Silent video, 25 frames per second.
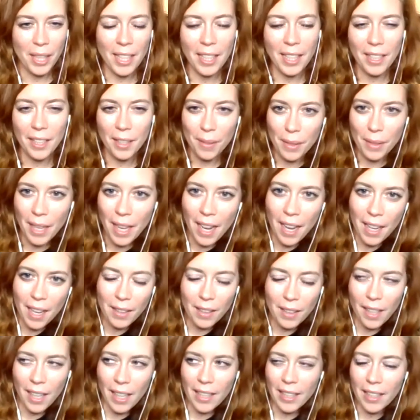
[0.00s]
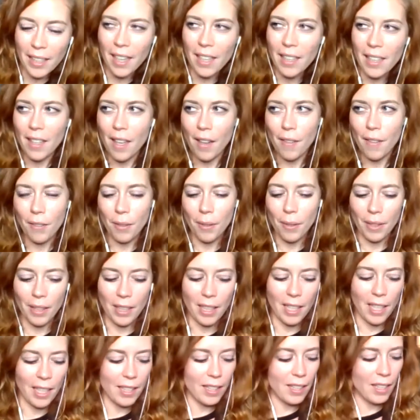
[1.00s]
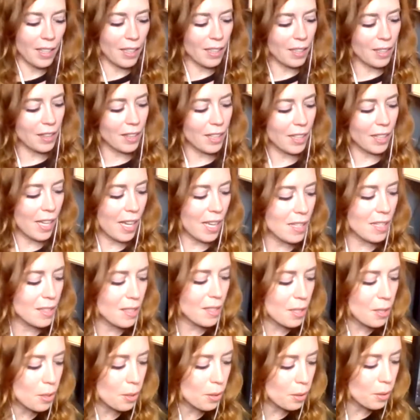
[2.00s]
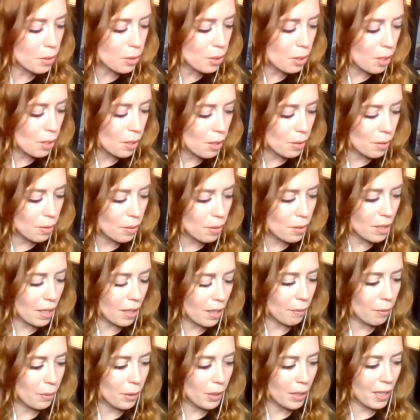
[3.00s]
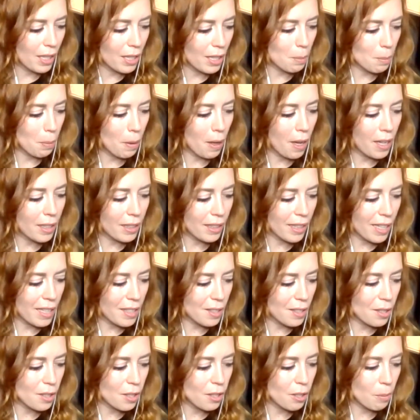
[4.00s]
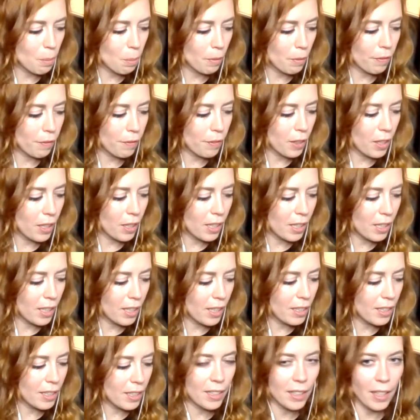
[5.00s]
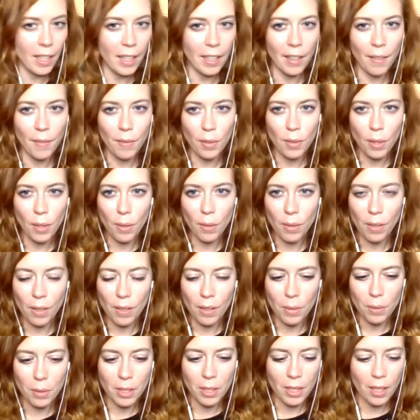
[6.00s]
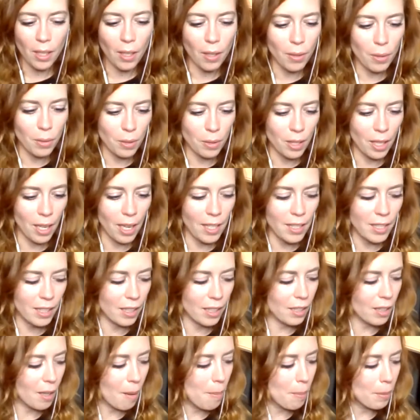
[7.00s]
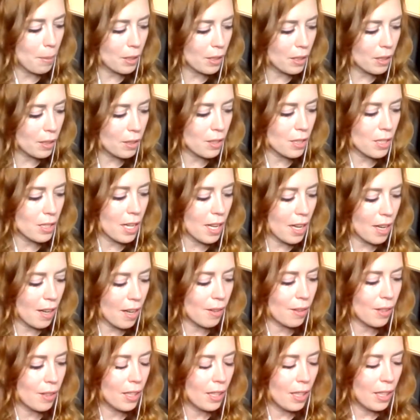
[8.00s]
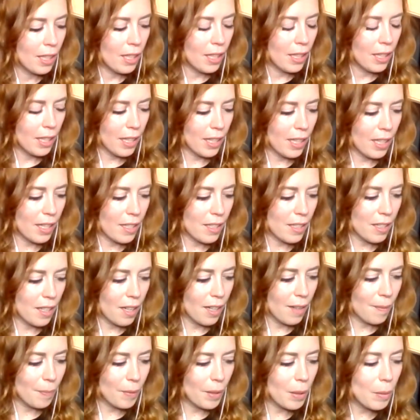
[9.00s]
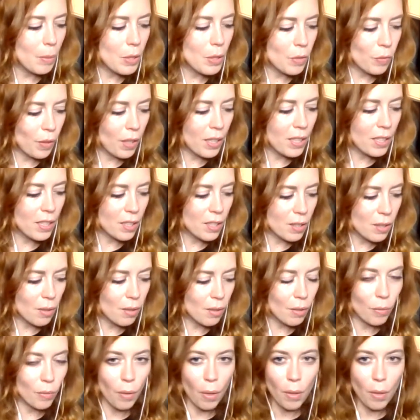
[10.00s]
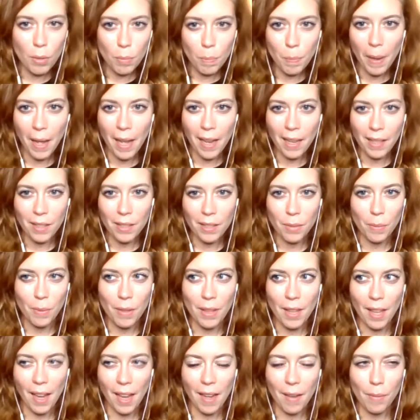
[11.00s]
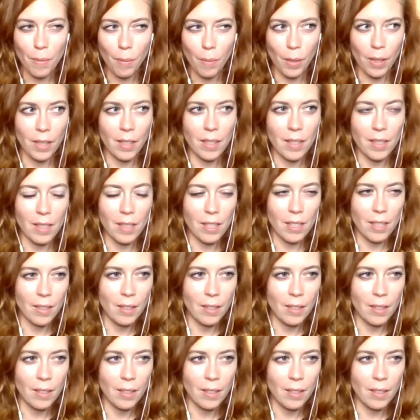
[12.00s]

you. Yeah, I love going on the Gas Digital shows. Like Real Ass Podcast is super fun, and like I've known all those guys like a couple of years now, and it was fun to do the roast battles when that was